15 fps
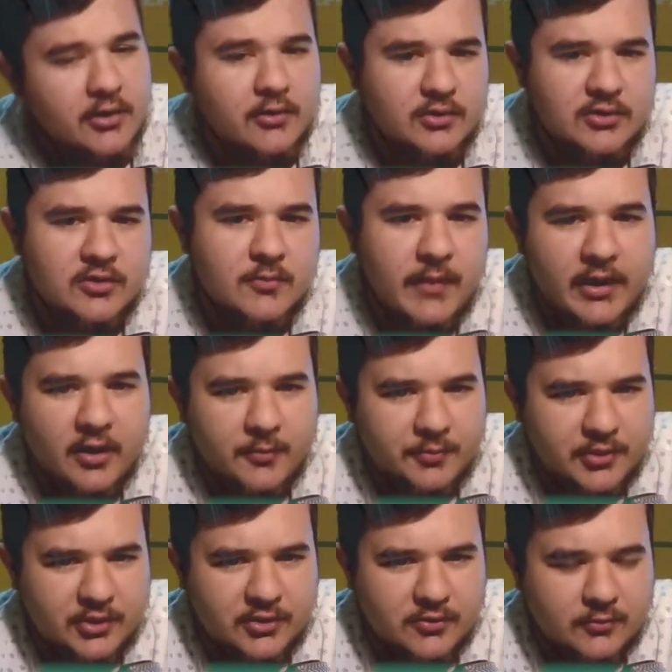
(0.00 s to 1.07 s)
two main
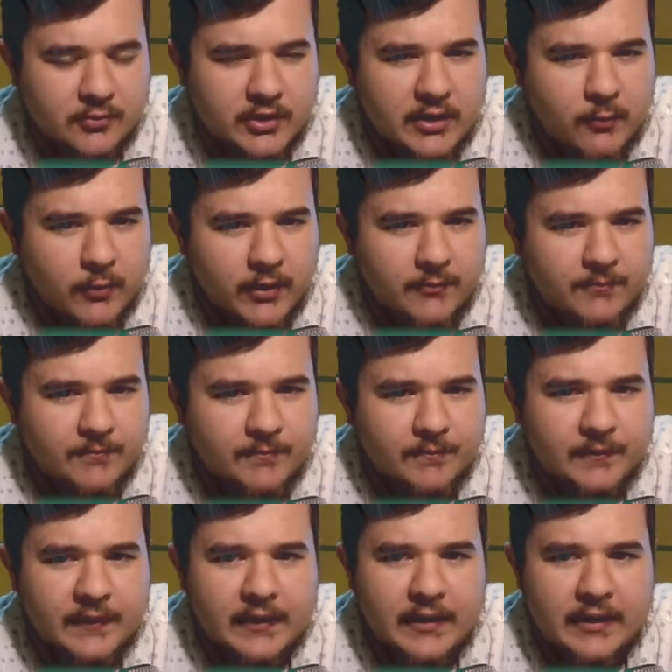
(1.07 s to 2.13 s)
options, rook e1
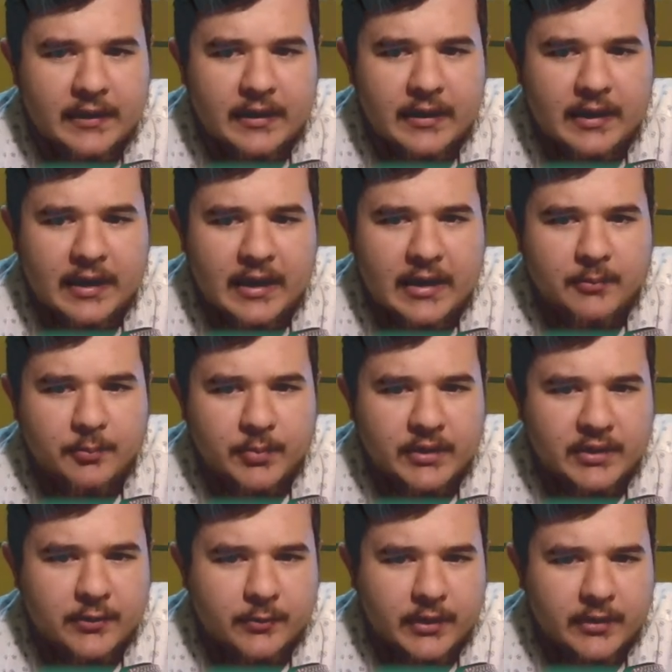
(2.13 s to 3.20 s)
and
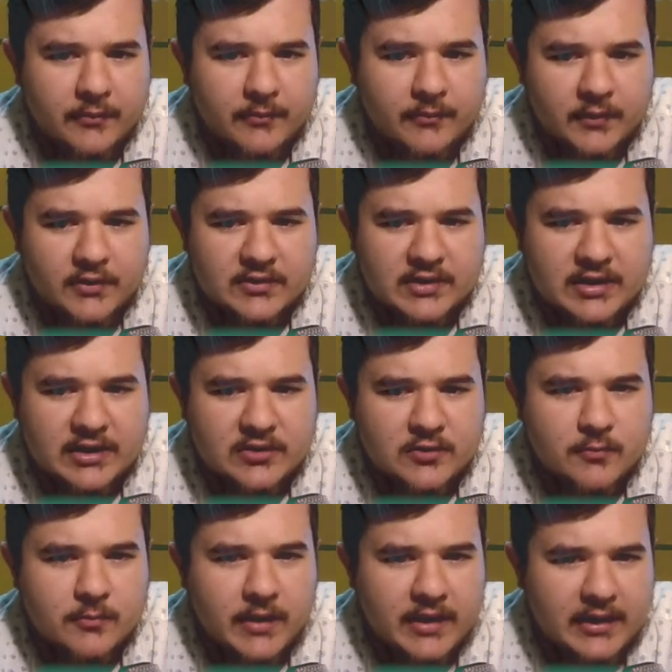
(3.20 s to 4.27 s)
b3. Those are their
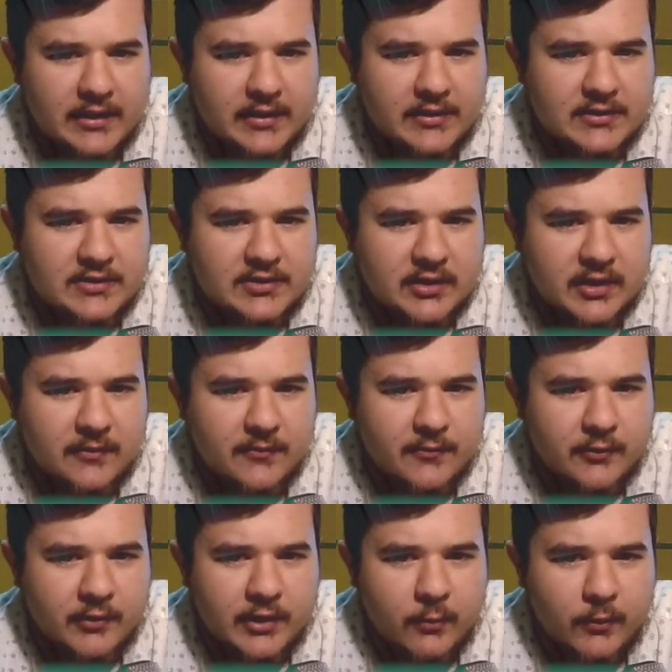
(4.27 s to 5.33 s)
two main ideas. So if
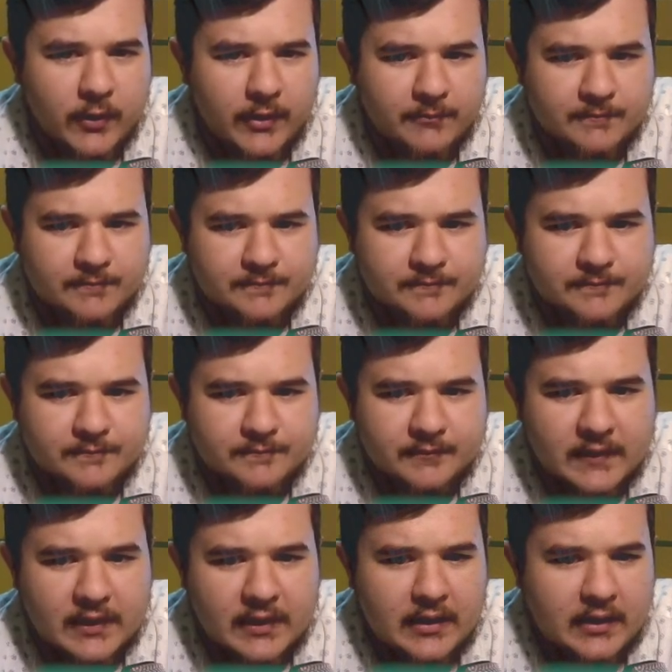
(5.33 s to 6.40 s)
rook e1,
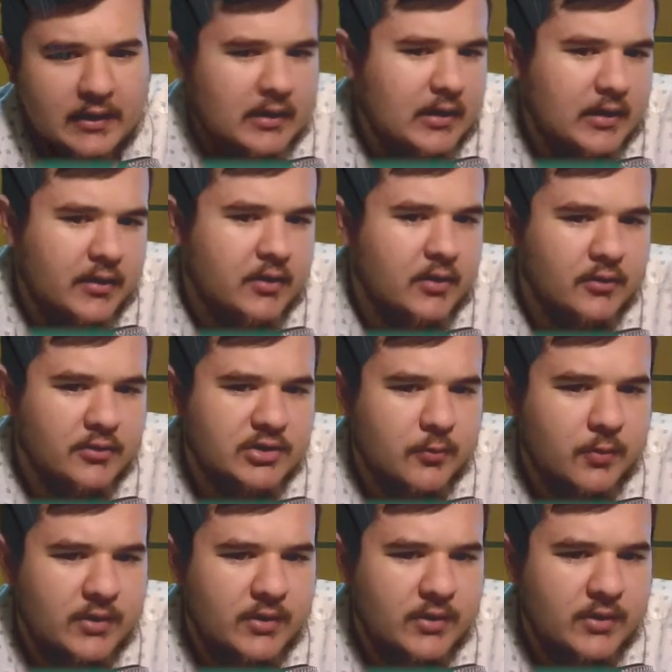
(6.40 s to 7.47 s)
just
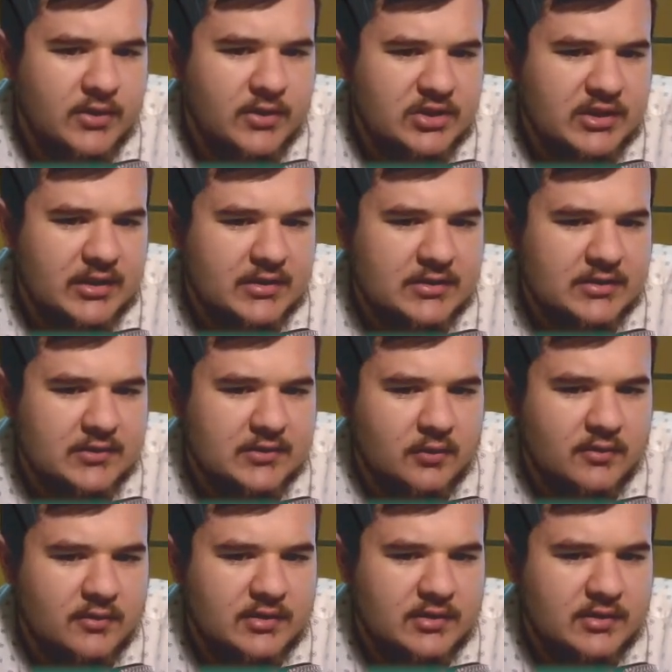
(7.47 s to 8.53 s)
queen g6. All of a
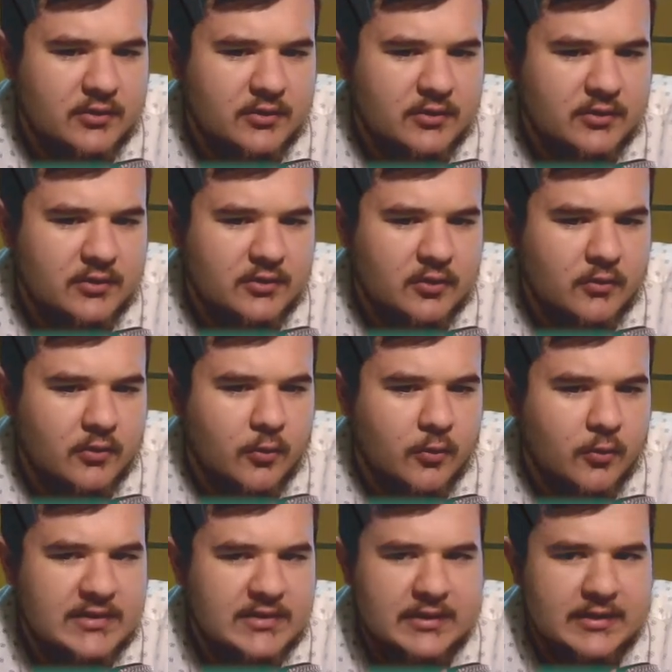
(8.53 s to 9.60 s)
sudden, your queen's in the
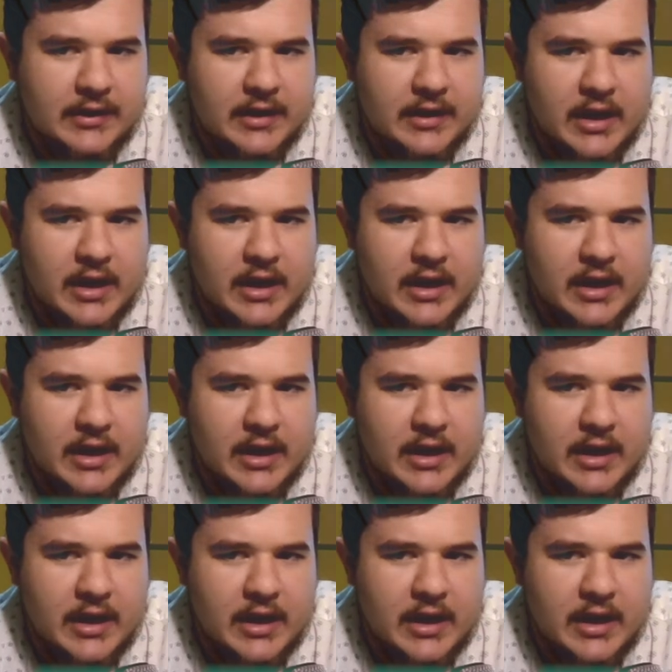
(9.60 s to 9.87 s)
game.